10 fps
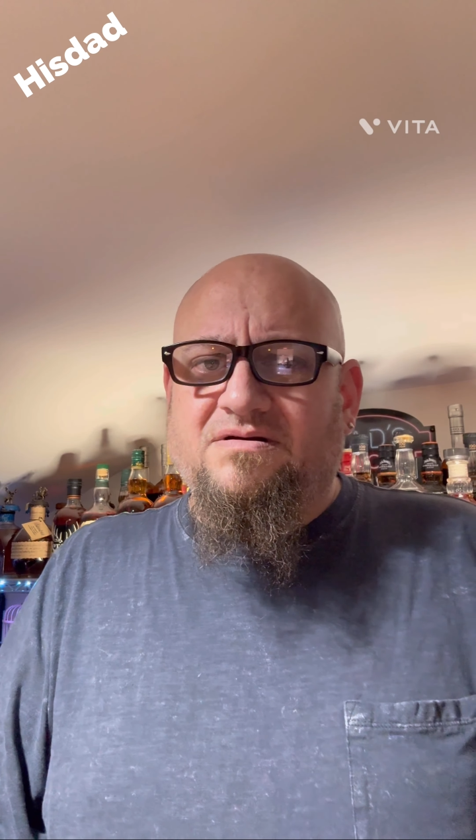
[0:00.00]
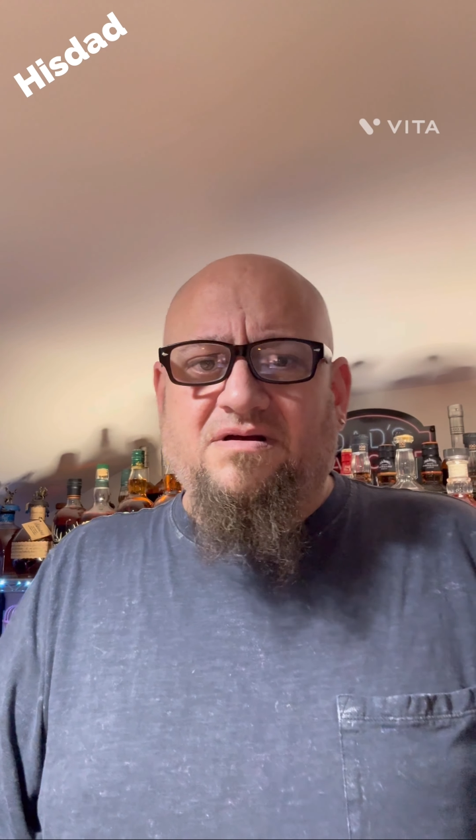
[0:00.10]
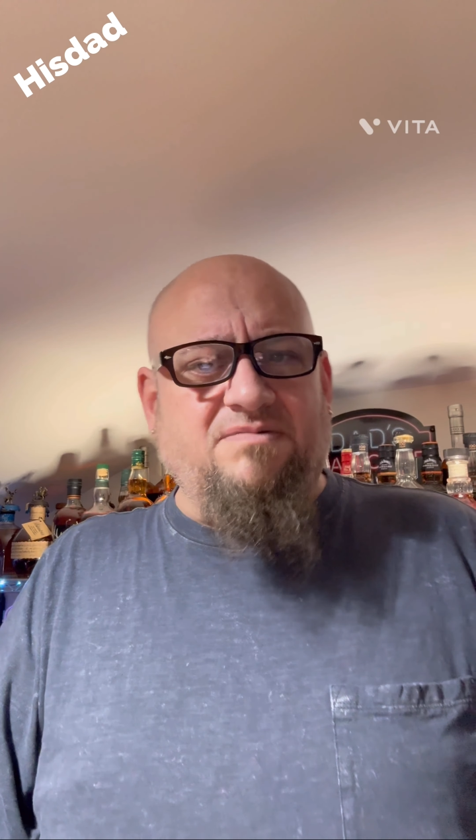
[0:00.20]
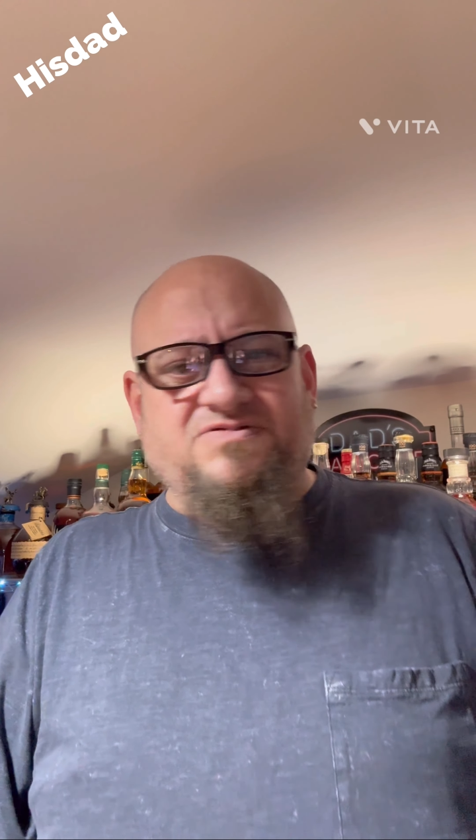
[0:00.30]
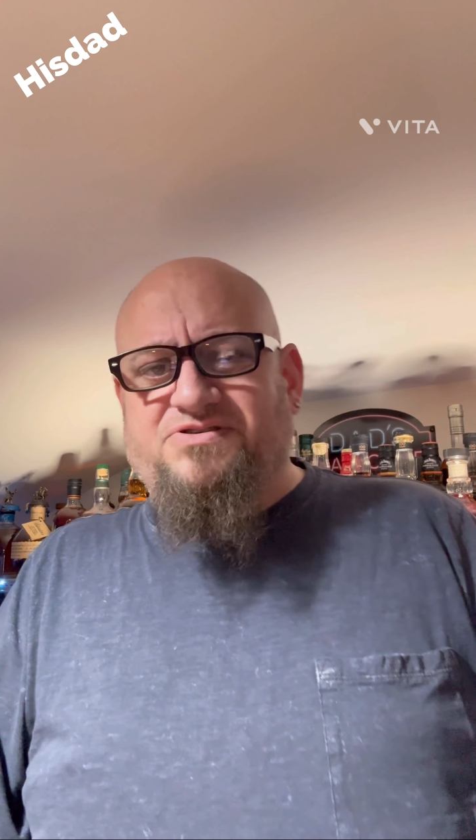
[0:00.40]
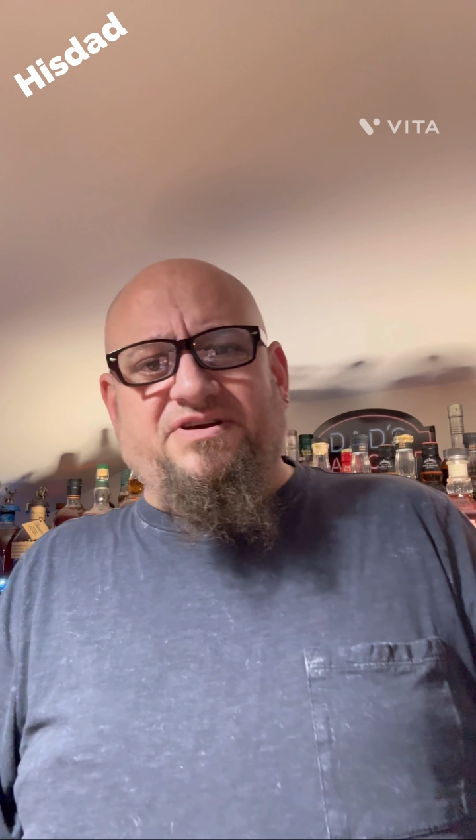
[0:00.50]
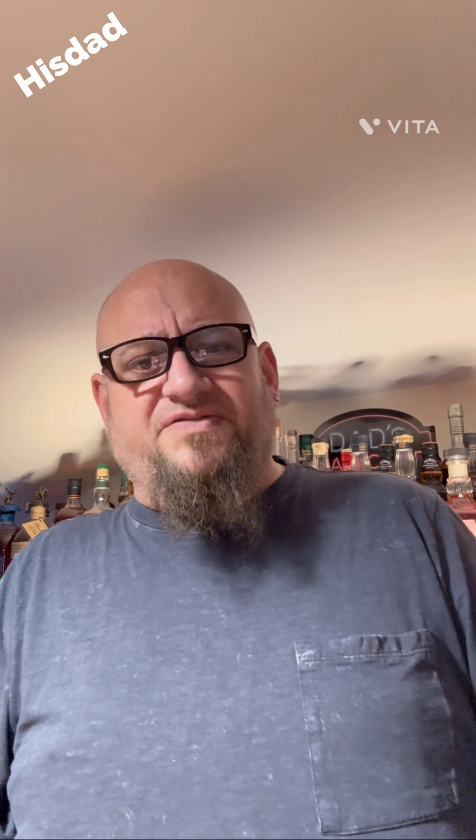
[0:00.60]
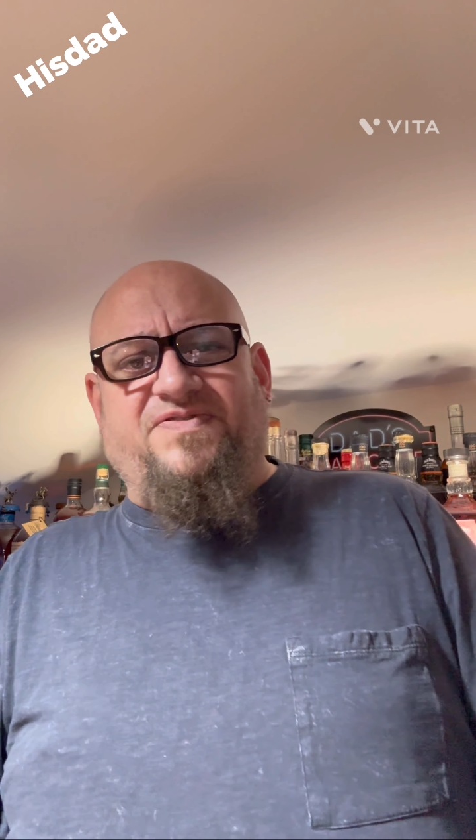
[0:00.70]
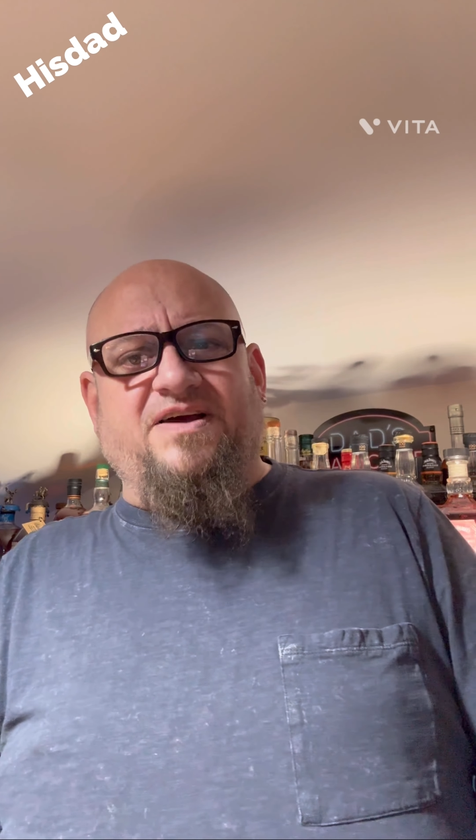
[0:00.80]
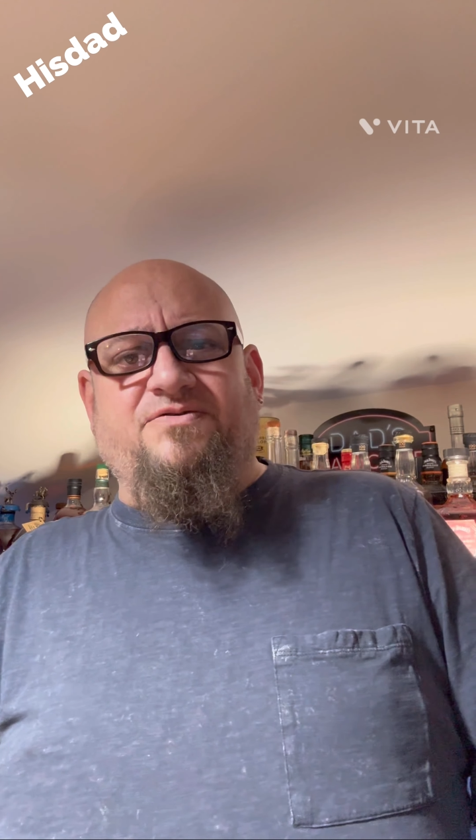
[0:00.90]
I'm sure you
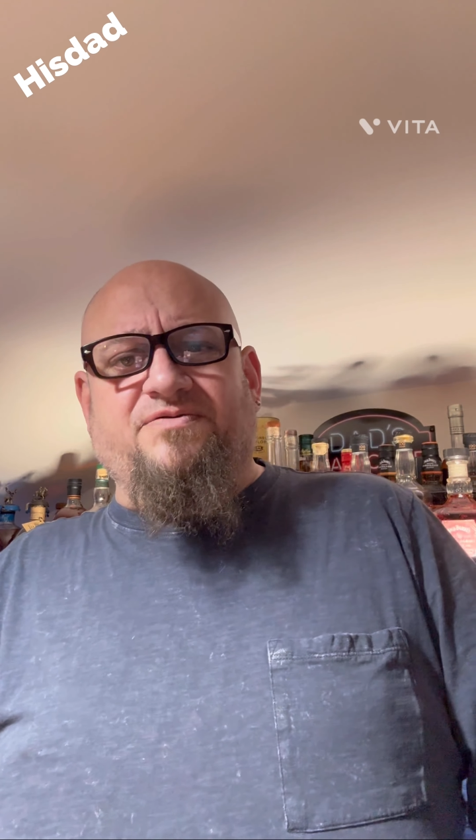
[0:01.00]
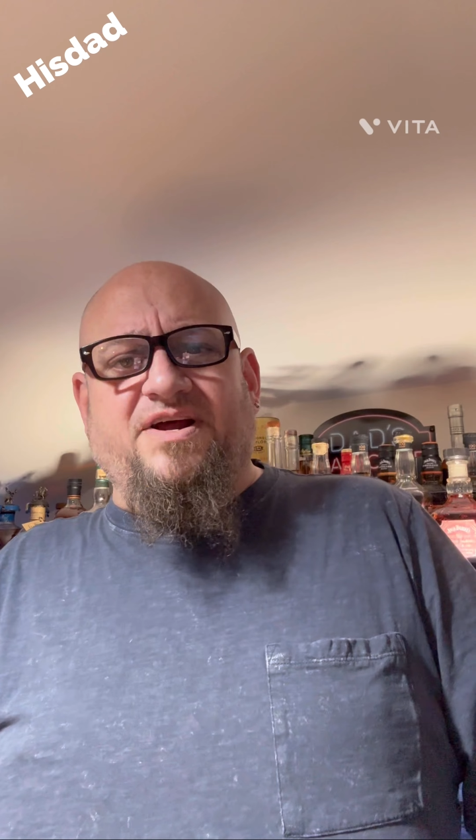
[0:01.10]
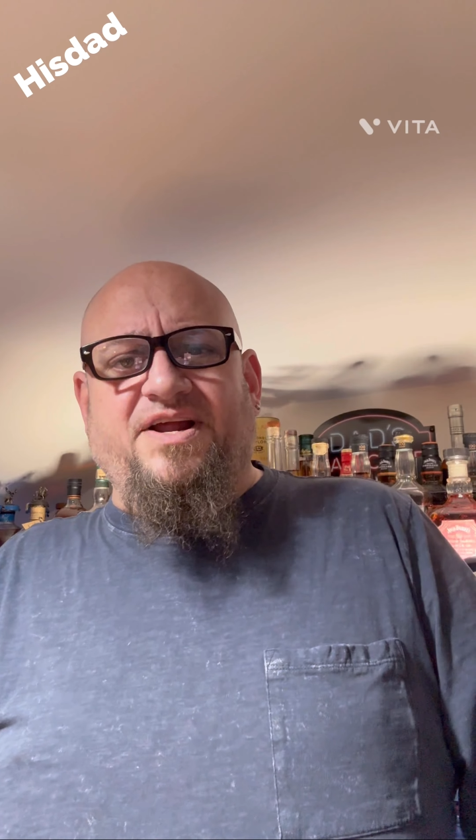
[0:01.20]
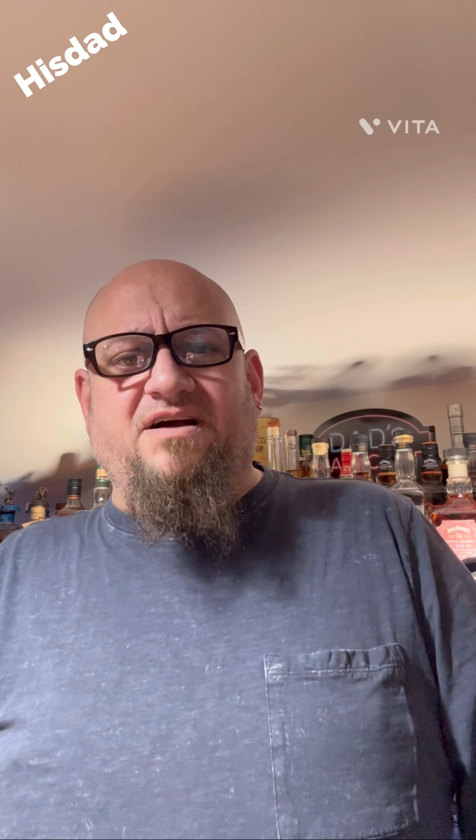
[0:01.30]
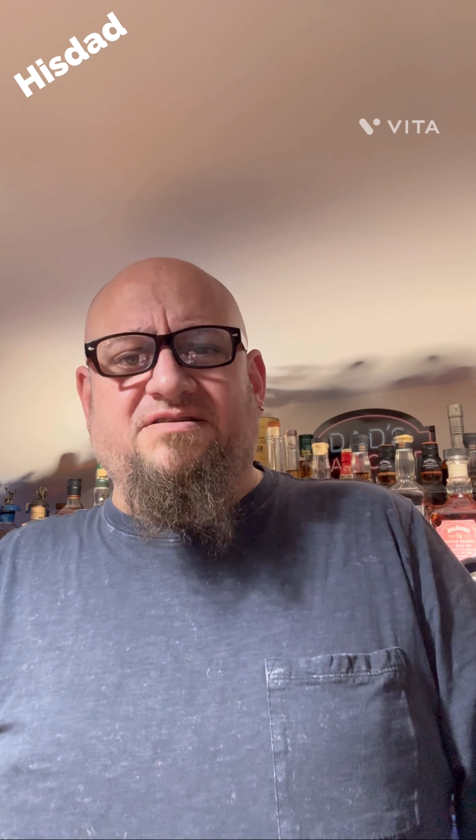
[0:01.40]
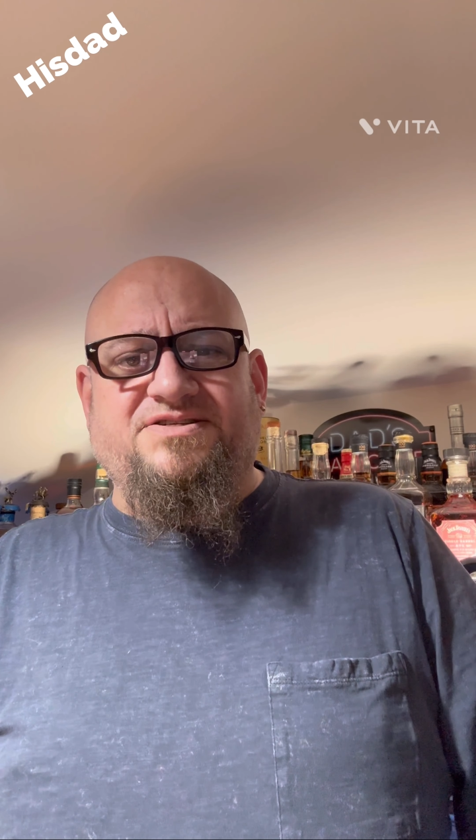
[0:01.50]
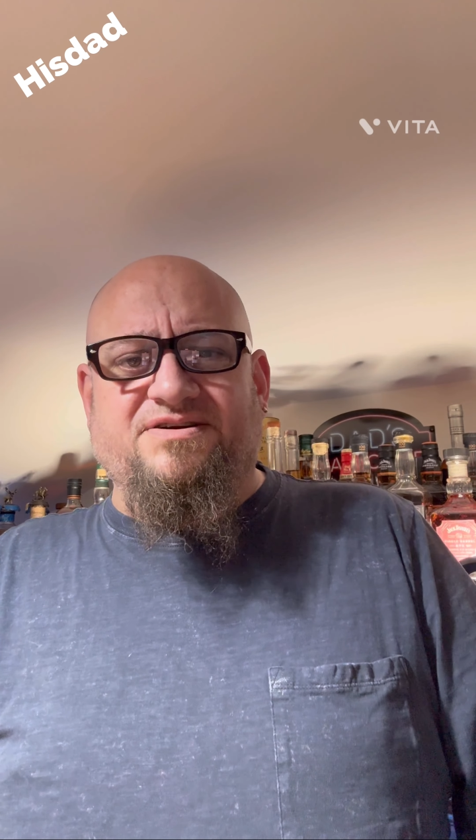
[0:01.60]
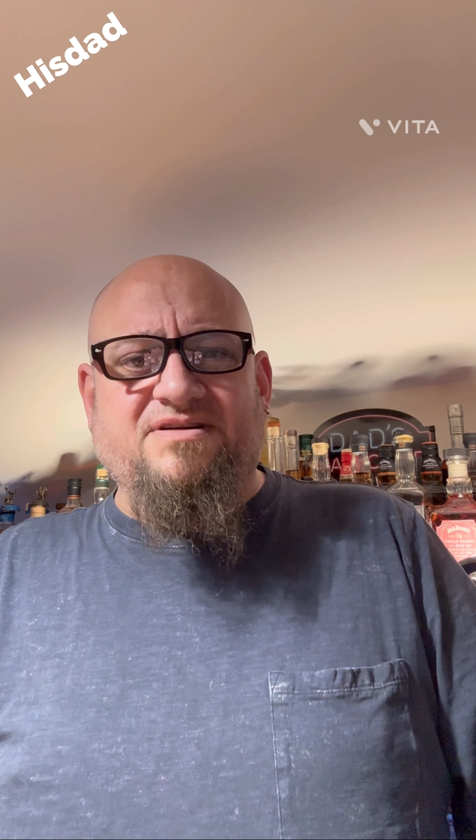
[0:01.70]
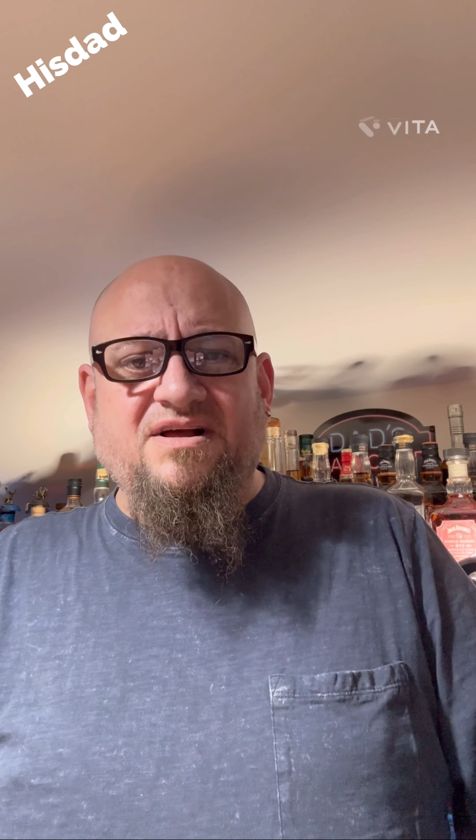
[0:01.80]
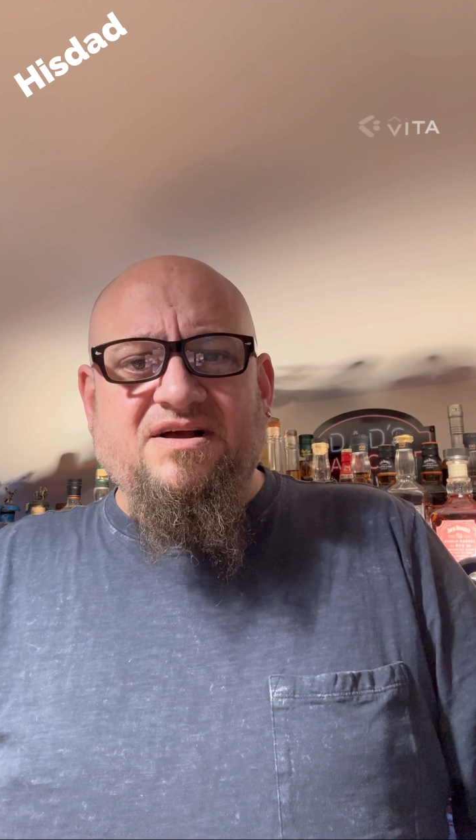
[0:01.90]
can find one right now at your